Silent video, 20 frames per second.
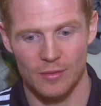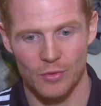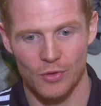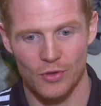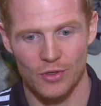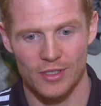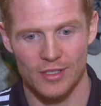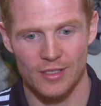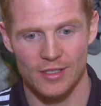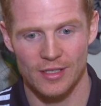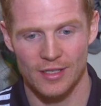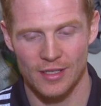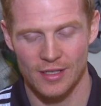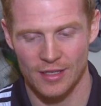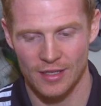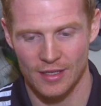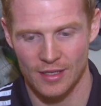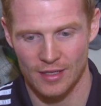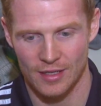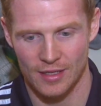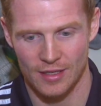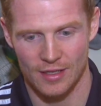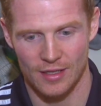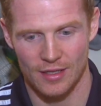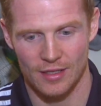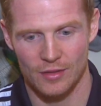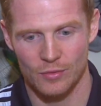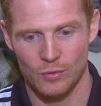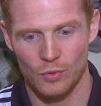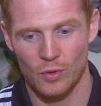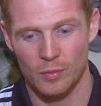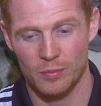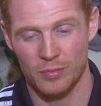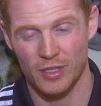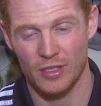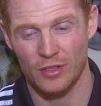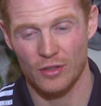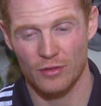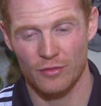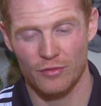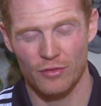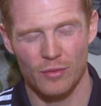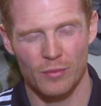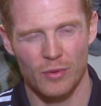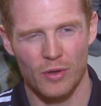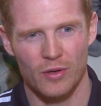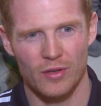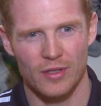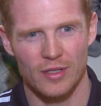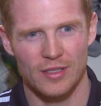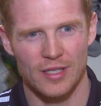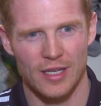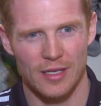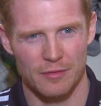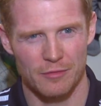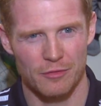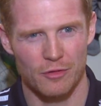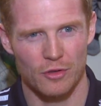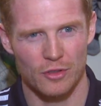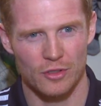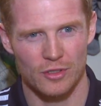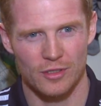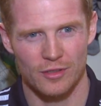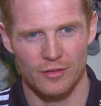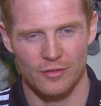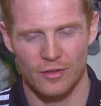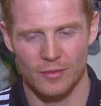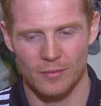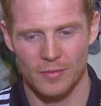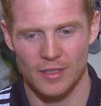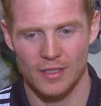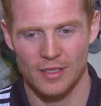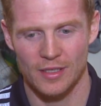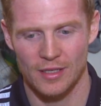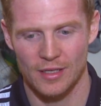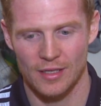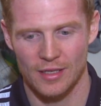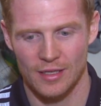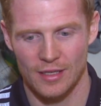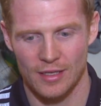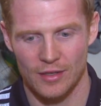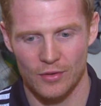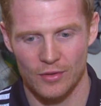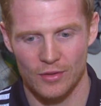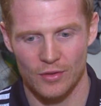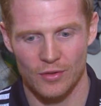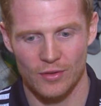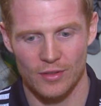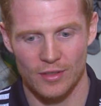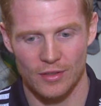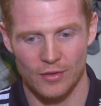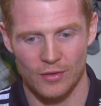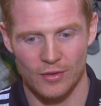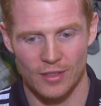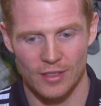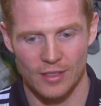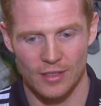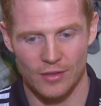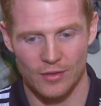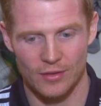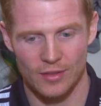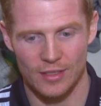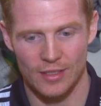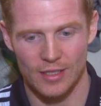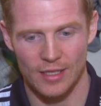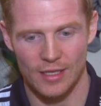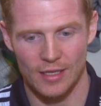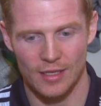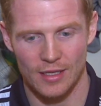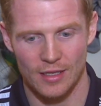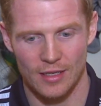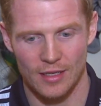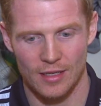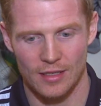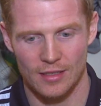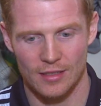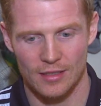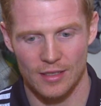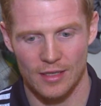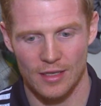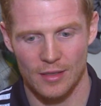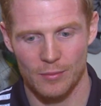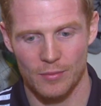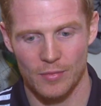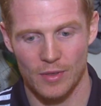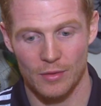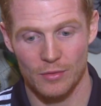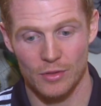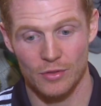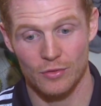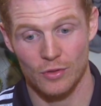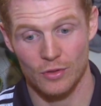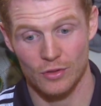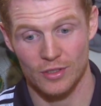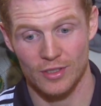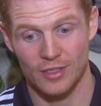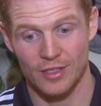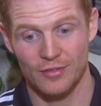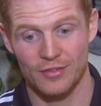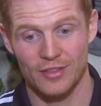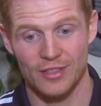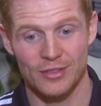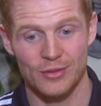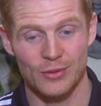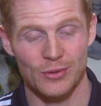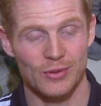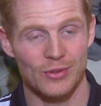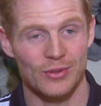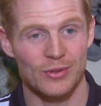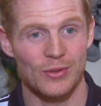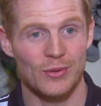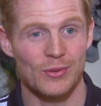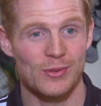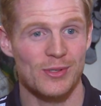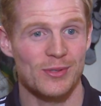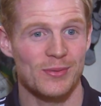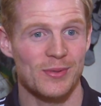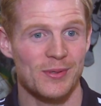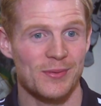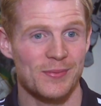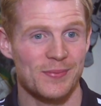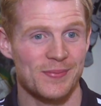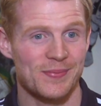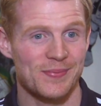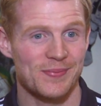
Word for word: come on, and we were playing good football at the time. Fortunate for me on the day, and I was fortunate enough to score 2 goals as well.